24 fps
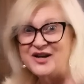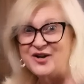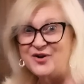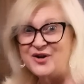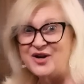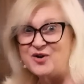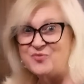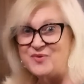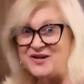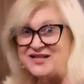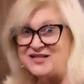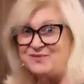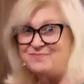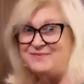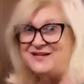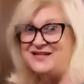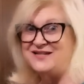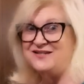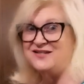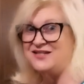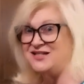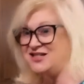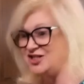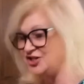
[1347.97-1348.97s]
Eric
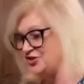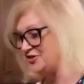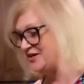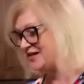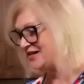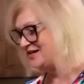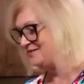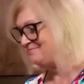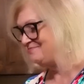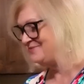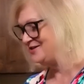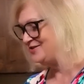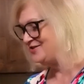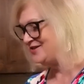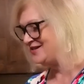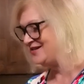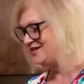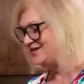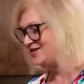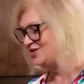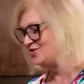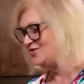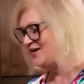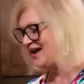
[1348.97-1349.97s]
Westman, Dr. Ken
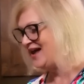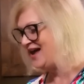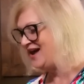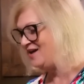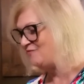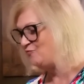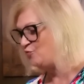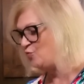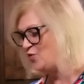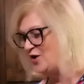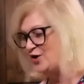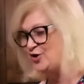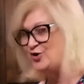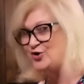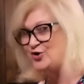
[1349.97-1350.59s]
Berry, you know, have one